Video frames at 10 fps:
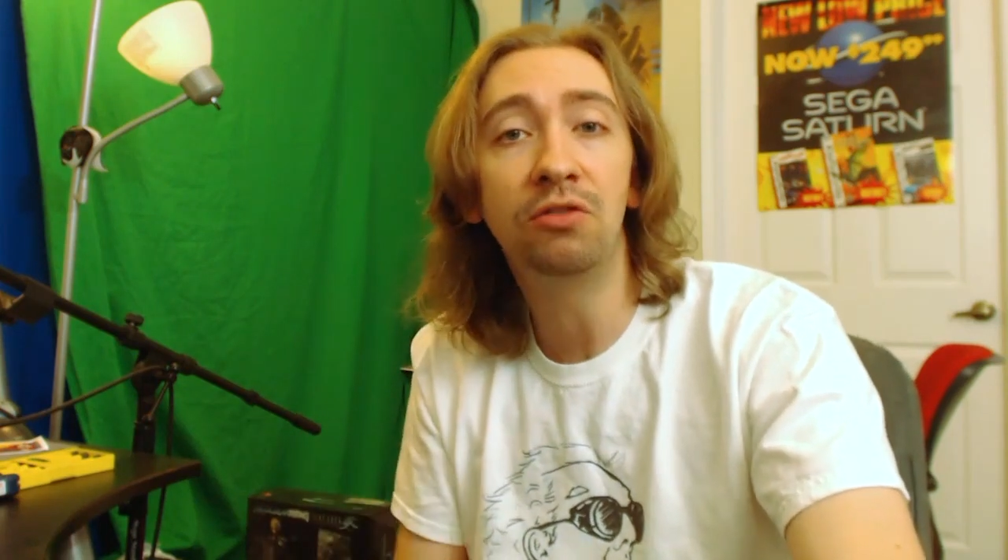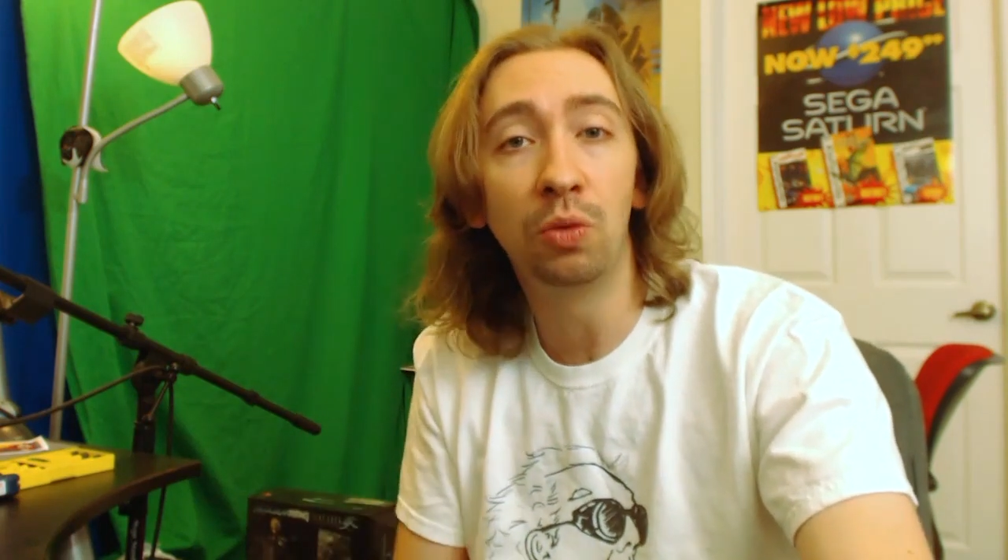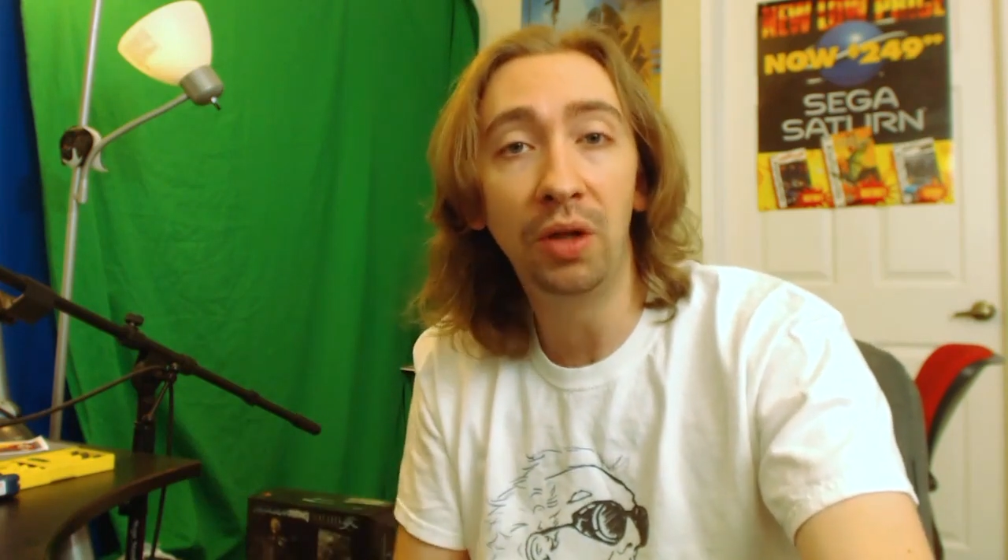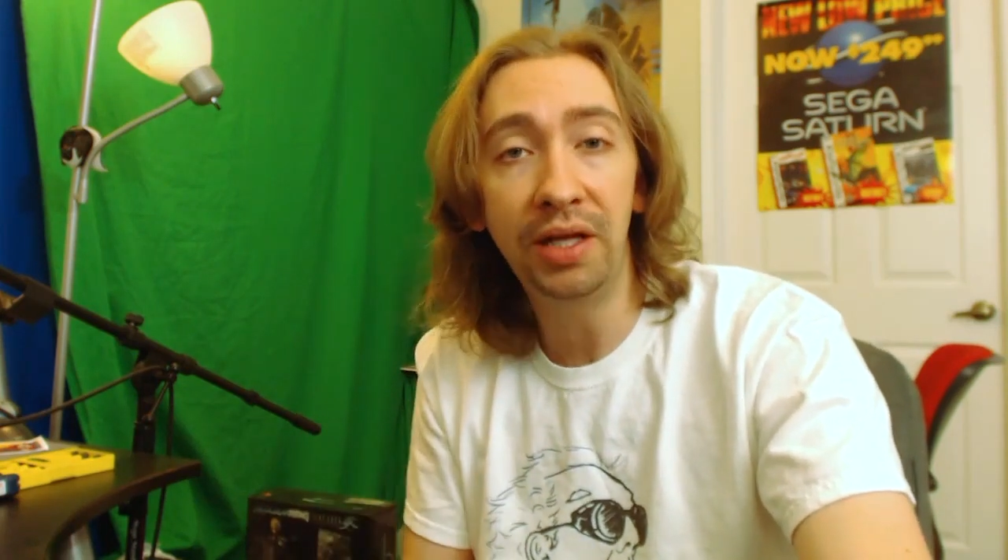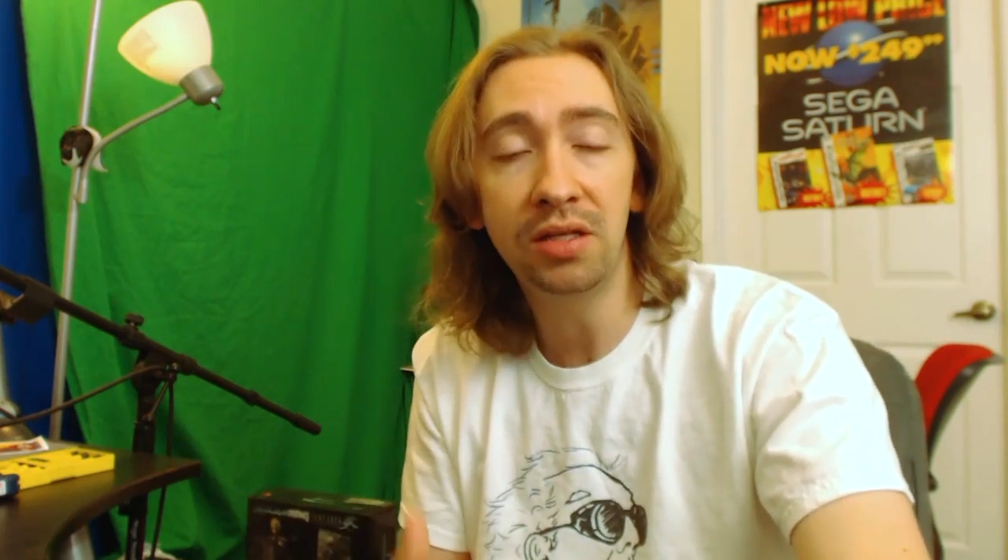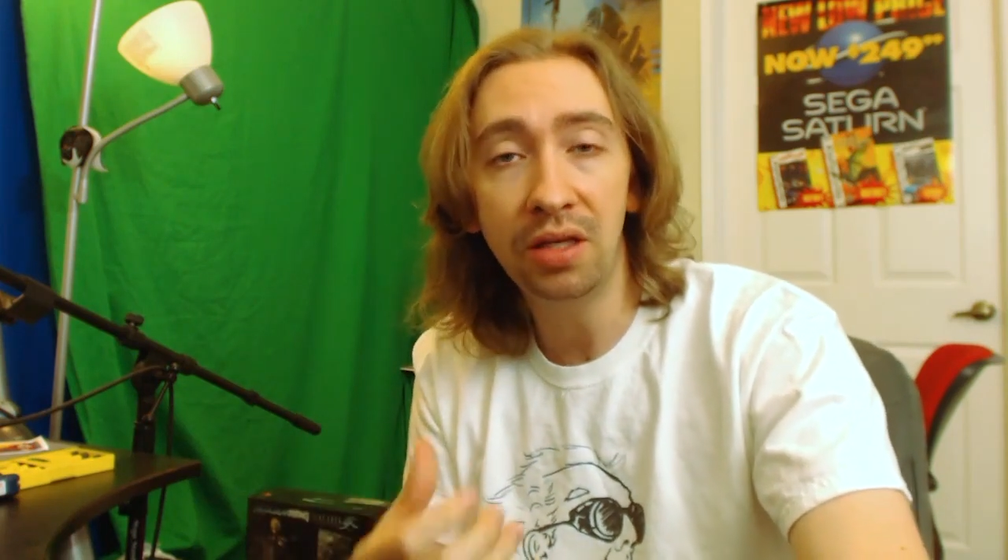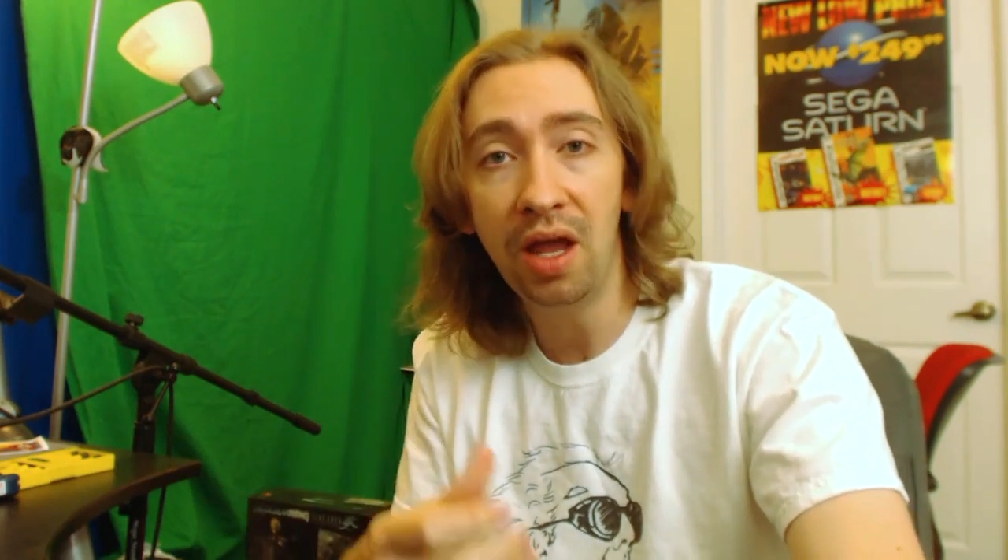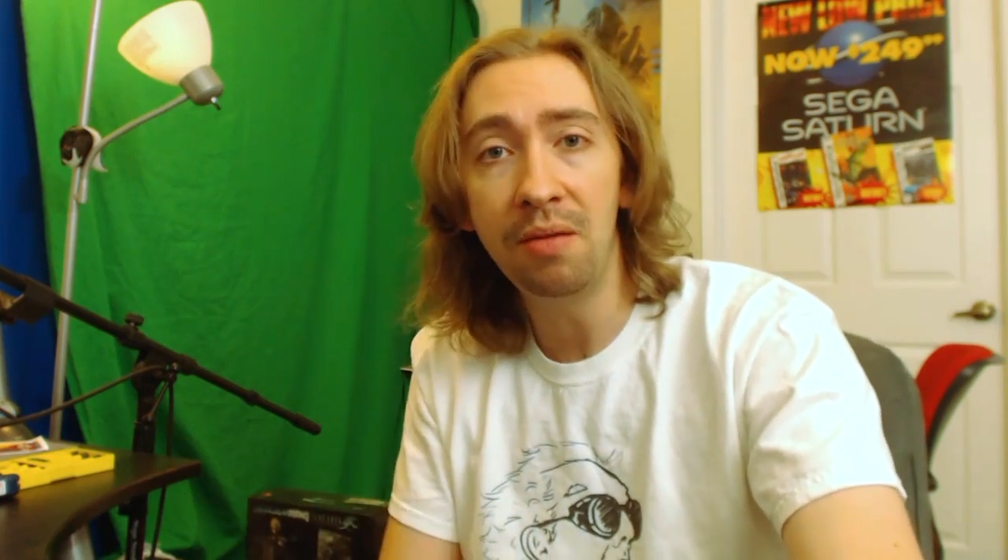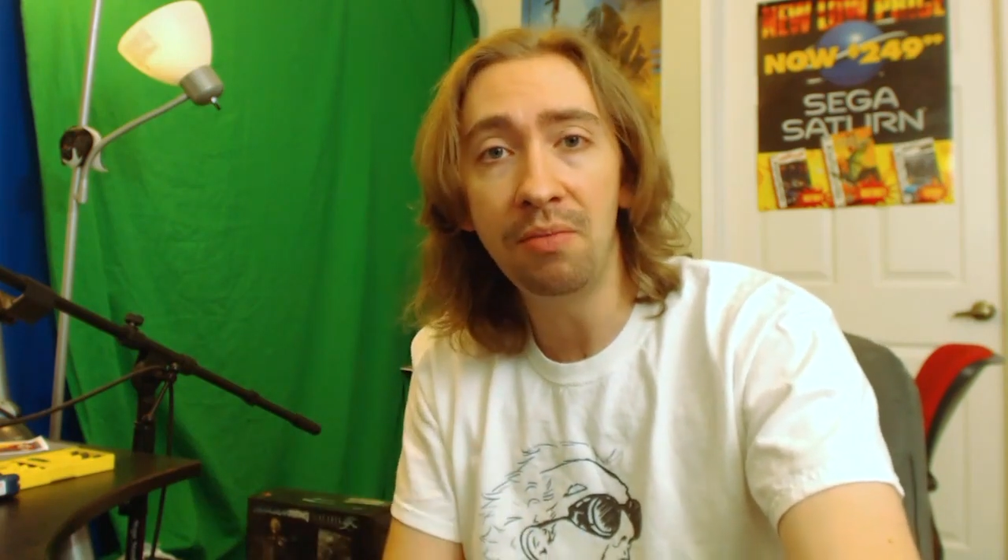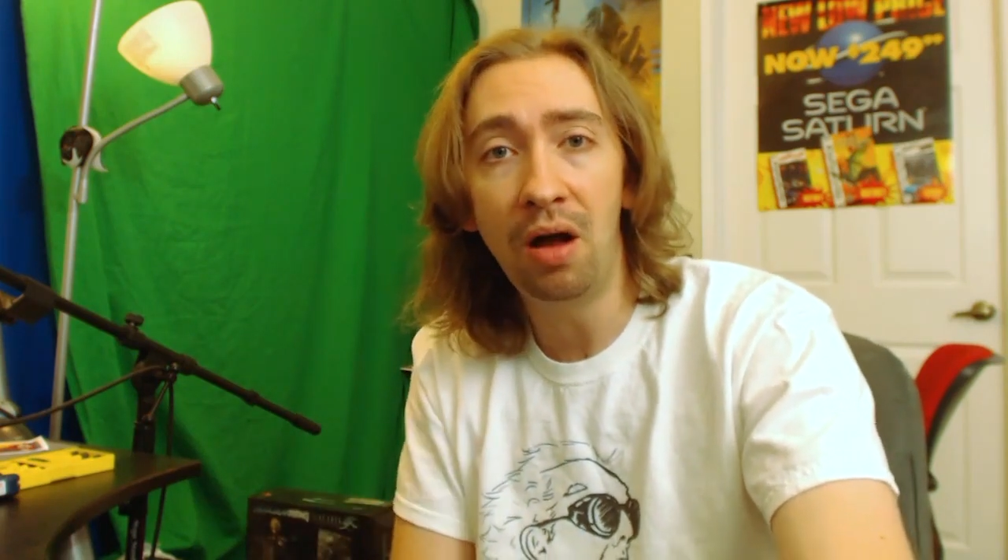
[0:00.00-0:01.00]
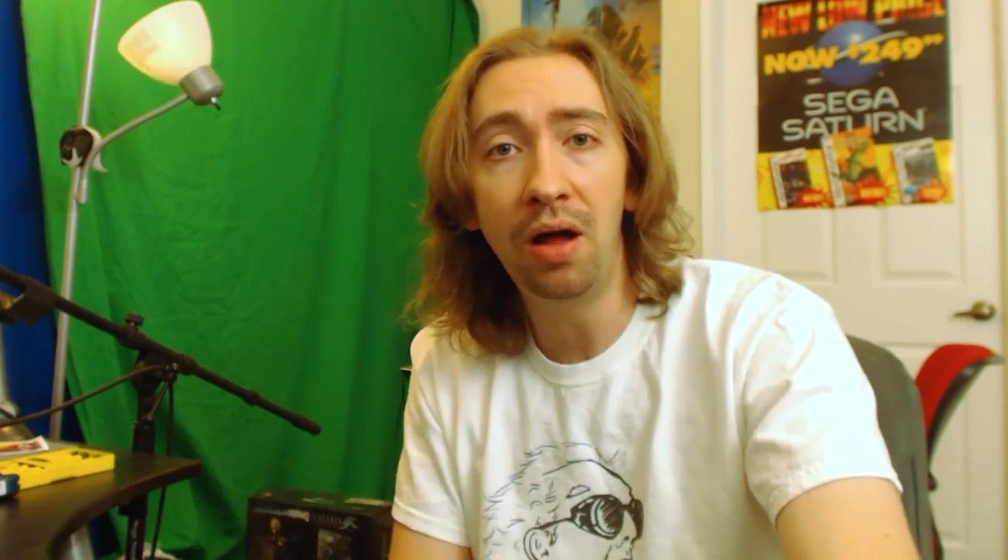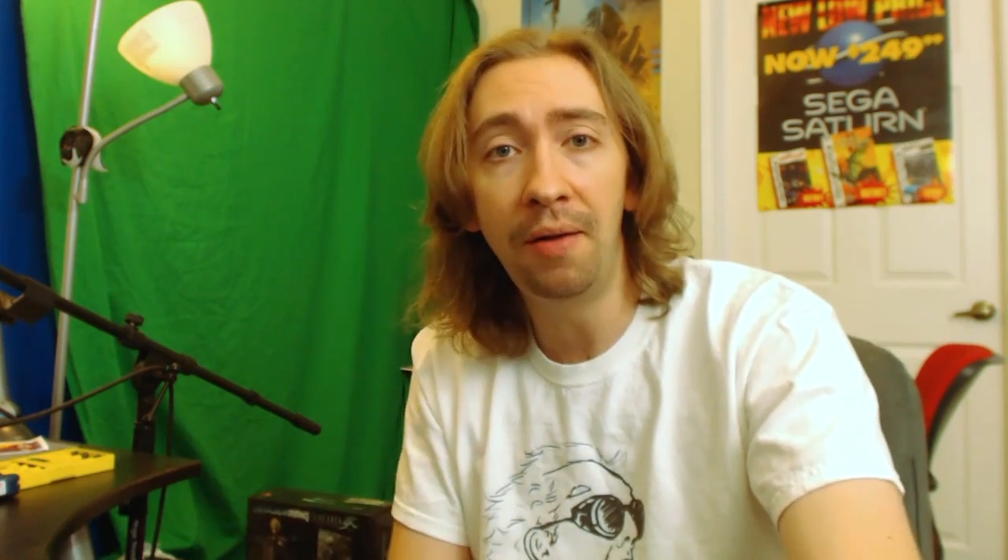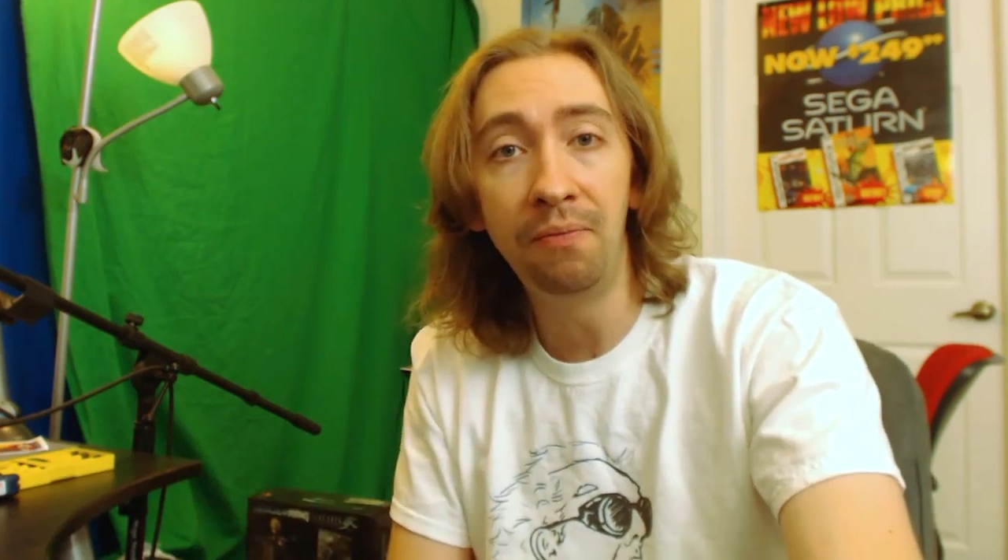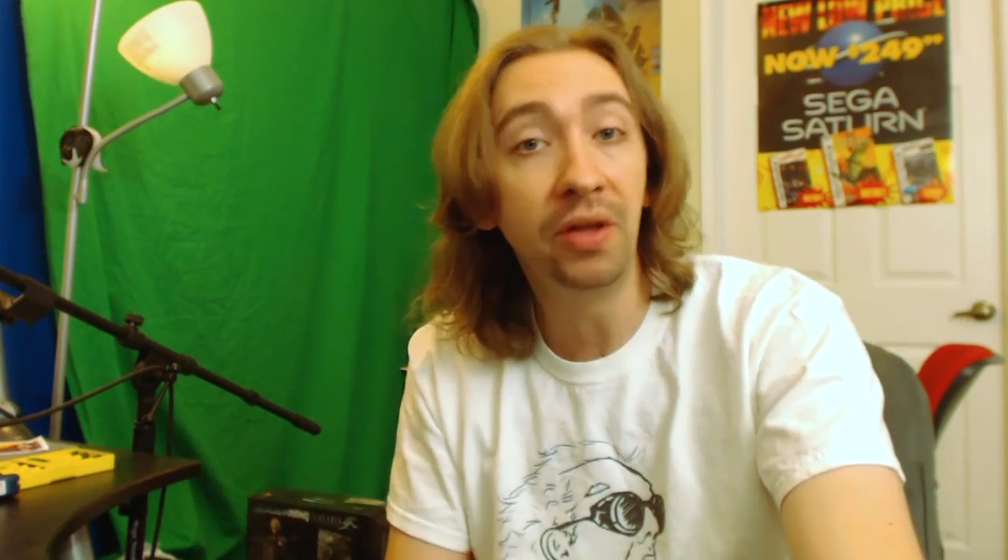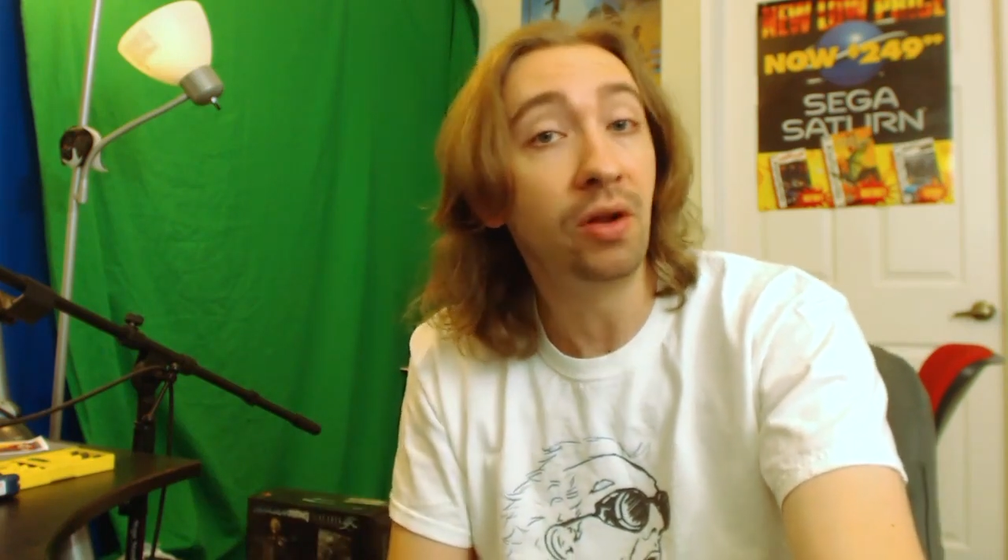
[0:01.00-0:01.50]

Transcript: to release the game on,